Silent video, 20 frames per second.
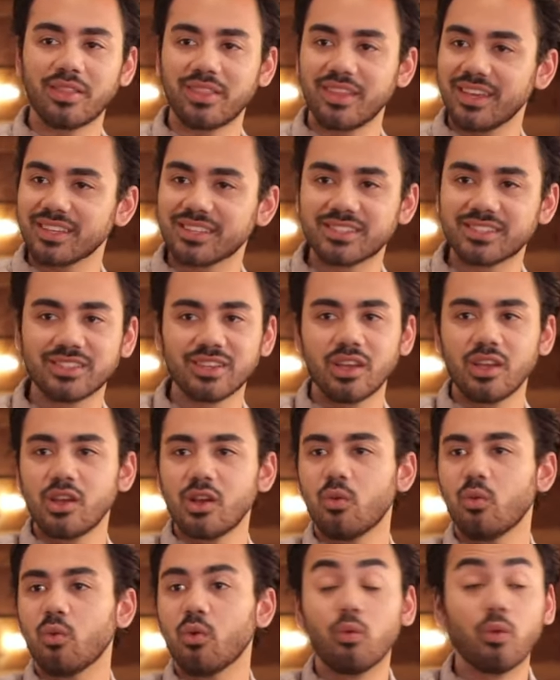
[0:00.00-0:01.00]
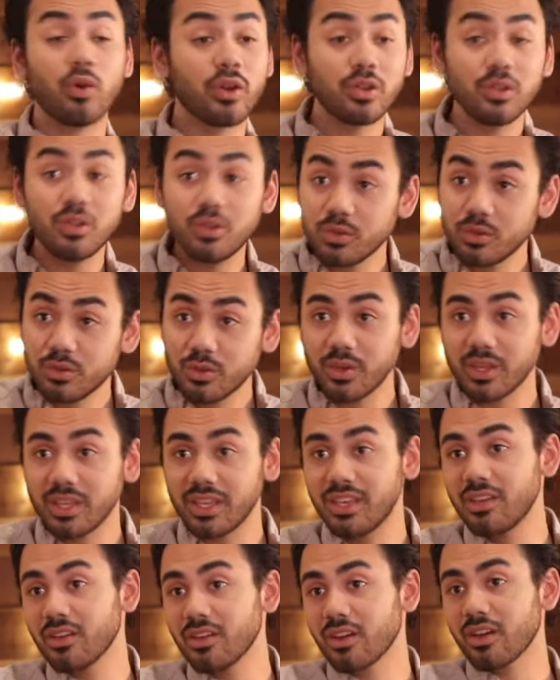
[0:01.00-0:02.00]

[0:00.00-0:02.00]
this. What are you doing here?"